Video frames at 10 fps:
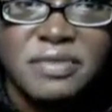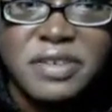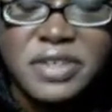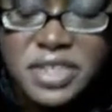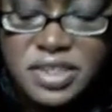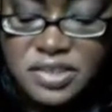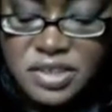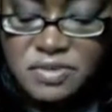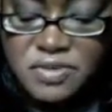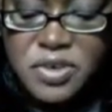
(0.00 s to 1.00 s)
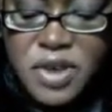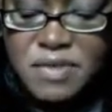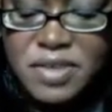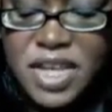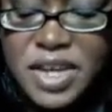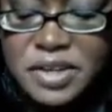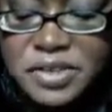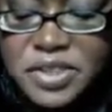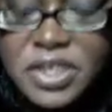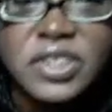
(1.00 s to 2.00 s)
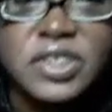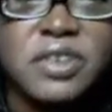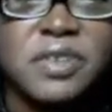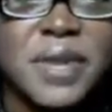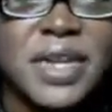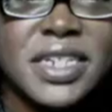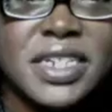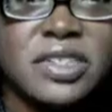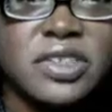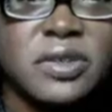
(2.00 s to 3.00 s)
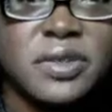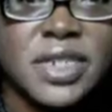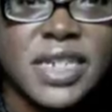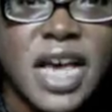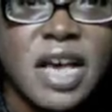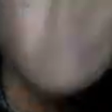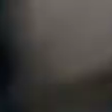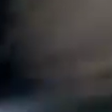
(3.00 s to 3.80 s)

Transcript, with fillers: Very easily. If you have a lighter skin tone, you might need to tone it down.